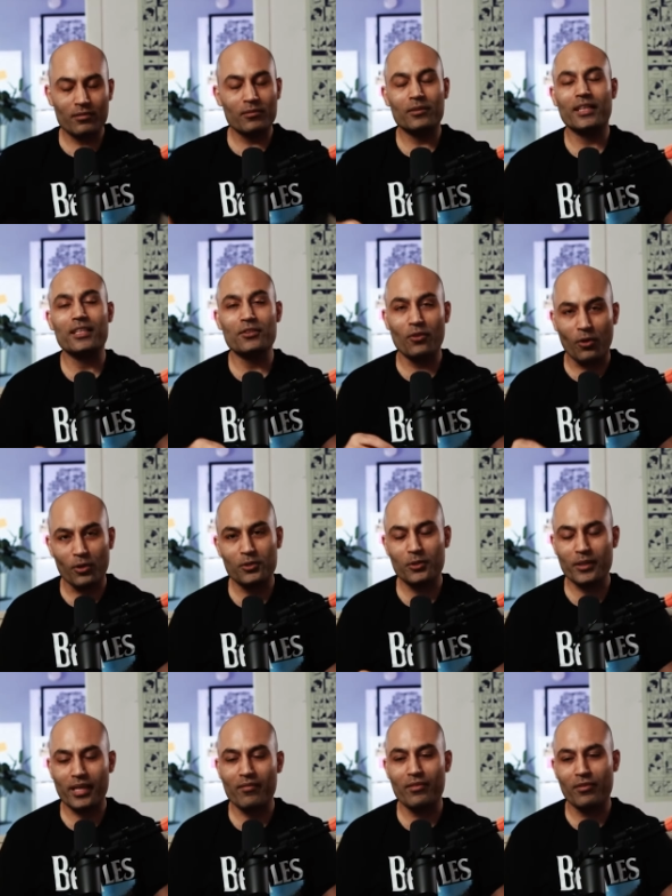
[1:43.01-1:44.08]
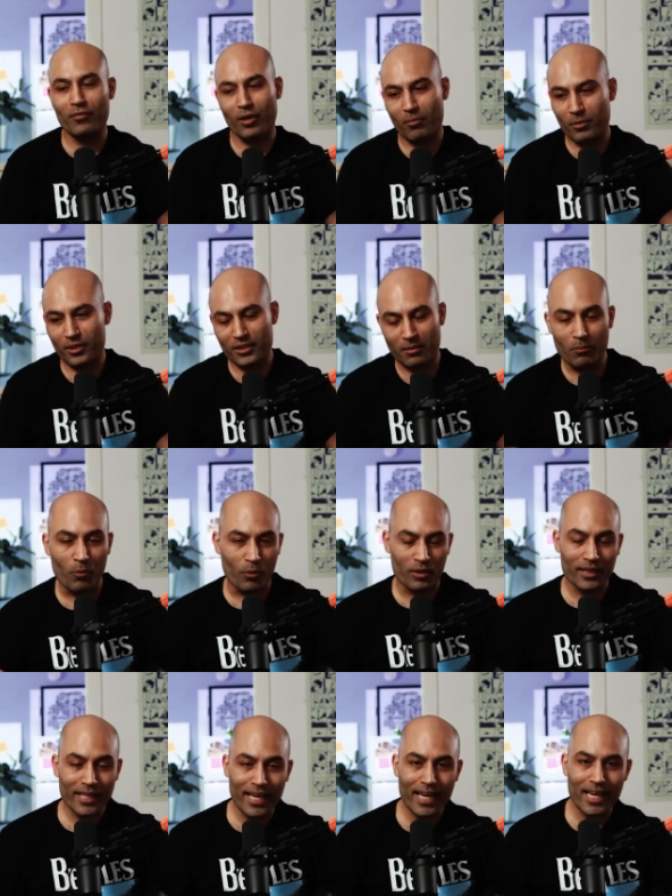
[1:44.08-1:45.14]
let's also give the farmer some more
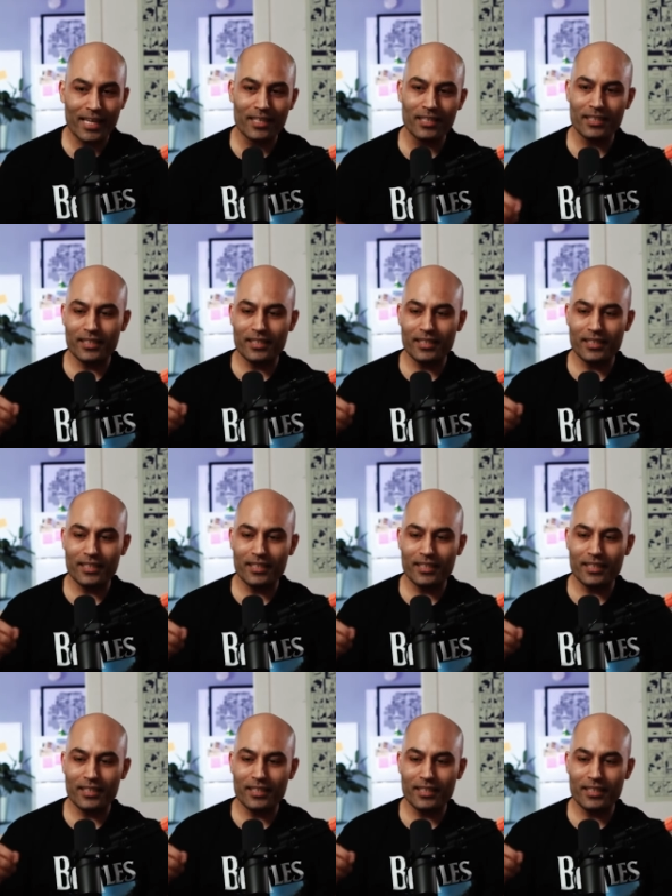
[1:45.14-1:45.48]
land